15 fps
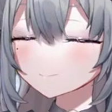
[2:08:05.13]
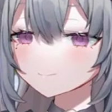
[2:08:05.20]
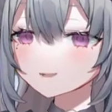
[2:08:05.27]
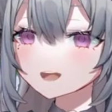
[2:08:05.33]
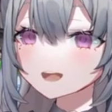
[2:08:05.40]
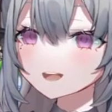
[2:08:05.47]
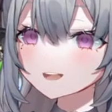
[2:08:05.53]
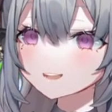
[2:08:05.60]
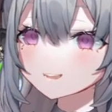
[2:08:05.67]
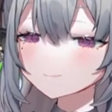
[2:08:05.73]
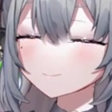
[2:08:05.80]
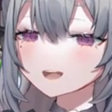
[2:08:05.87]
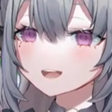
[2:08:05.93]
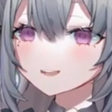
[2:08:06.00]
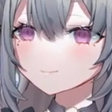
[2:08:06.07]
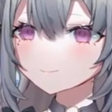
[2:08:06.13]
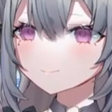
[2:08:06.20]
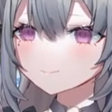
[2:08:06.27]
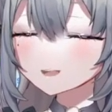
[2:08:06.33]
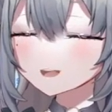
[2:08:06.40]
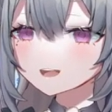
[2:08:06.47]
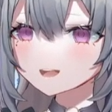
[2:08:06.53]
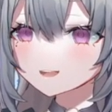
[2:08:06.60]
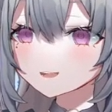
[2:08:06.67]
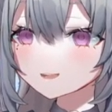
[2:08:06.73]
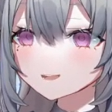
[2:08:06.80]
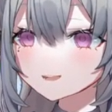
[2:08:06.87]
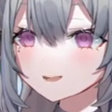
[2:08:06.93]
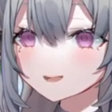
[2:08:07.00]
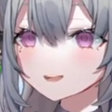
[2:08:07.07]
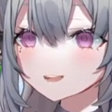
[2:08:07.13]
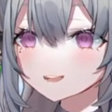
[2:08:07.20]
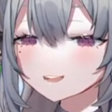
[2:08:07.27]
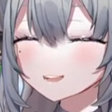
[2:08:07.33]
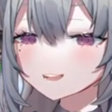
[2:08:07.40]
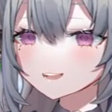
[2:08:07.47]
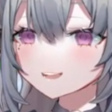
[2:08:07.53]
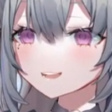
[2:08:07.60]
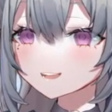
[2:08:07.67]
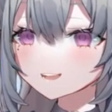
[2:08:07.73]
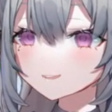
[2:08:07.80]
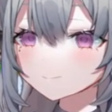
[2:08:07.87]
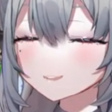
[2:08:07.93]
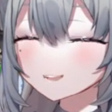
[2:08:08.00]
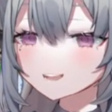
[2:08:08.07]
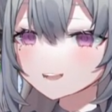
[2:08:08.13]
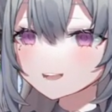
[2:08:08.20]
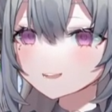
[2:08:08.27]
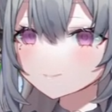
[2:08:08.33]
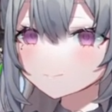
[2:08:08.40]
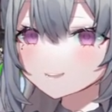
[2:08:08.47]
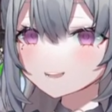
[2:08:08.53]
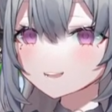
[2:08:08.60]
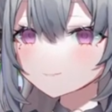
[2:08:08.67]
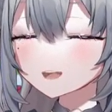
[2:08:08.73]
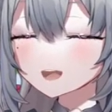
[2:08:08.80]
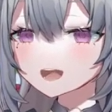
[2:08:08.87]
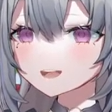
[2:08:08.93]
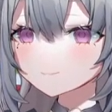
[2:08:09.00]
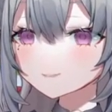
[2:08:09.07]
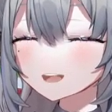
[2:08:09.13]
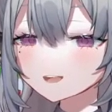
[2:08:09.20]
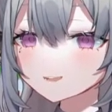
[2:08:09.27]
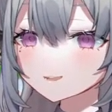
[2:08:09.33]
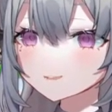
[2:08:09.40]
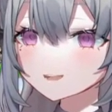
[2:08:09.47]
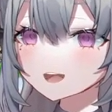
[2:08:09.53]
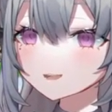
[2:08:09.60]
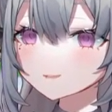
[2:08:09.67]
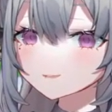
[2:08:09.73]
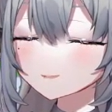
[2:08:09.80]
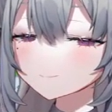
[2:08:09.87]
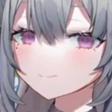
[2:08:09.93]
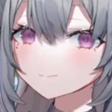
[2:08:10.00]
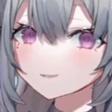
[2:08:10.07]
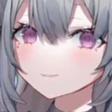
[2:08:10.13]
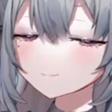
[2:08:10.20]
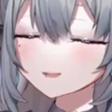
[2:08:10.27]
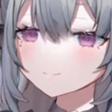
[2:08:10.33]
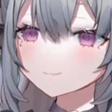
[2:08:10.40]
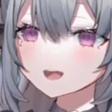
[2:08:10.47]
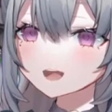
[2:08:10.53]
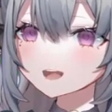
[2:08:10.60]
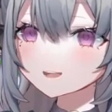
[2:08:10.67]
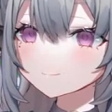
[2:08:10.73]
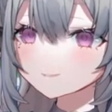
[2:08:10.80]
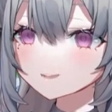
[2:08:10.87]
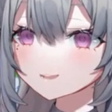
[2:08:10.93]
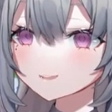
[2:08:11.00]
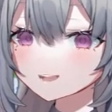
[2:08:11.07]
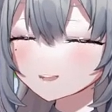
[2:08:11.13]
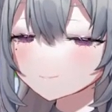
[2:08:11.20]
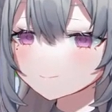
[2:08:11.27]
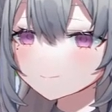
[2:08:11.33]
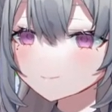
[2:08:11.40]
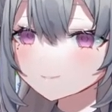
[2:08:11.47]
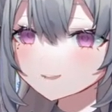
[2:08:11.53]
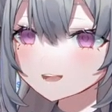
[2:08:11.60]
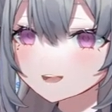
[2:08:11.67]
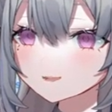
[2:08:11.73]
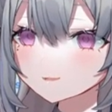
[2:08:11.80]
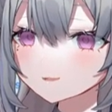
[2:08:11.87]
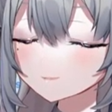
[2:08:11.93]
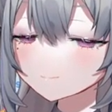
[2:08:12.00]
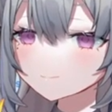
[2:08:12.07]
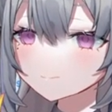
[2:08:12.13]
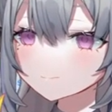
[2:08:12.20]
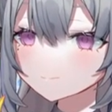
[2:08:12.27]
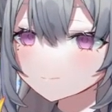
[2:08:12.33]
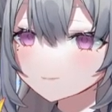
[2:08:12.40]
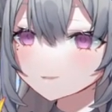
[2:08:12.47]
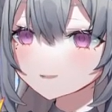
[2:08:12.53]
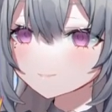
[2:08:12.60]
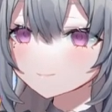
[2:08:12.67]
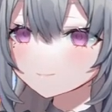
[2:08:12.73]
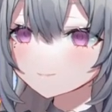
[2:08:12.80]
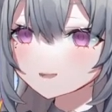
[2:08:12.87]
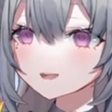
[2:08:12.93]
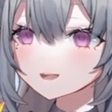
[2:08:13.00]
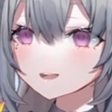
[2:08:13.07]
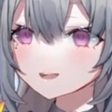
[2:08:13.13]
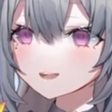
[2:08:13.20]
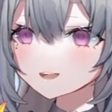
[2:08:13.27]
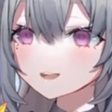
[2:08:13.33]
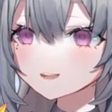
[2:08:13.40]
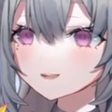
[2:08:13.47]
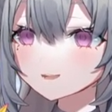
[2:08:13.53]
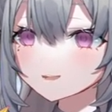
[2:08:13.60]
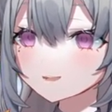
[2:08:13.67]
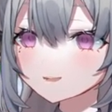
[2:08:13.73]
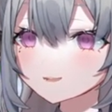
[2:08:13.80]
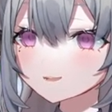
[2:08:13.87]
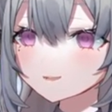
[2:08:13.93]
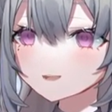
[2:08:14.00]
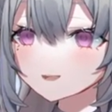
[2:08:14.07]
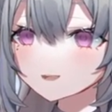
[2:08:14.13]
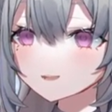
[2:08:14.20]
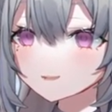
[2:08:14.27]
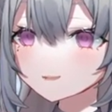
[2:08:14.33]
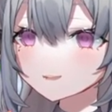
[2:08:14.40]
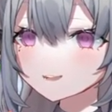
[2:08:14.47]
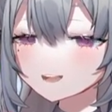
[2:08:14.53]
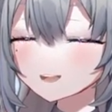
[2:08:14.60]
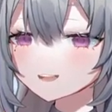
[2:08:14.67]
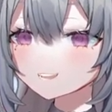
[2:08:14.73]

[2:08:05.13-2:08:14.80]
chai. Chai just like Oh my god, freaking Chai. Did I tell you mm. about Chai where it's like she doesn't like closed doors? No, so, you didn't.